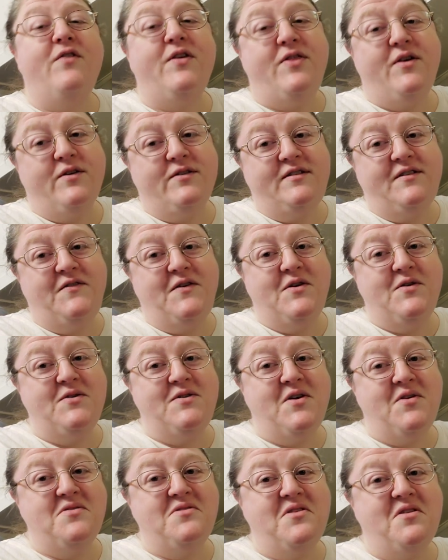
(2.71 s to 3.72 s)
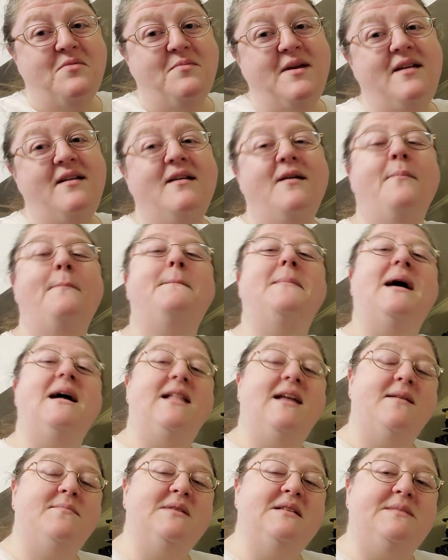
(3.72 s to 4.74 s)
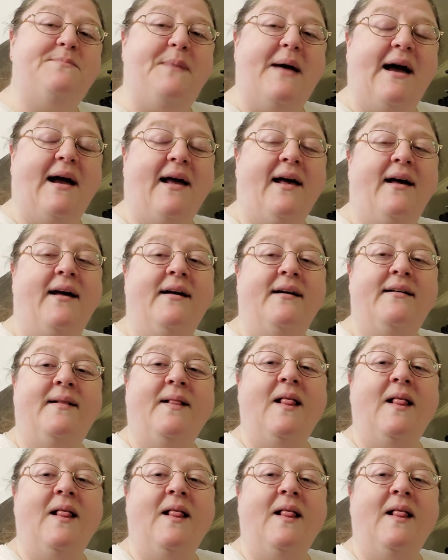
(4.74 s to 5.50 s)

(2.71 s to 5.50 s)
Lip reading: those of you who don't know me, my name is Becca.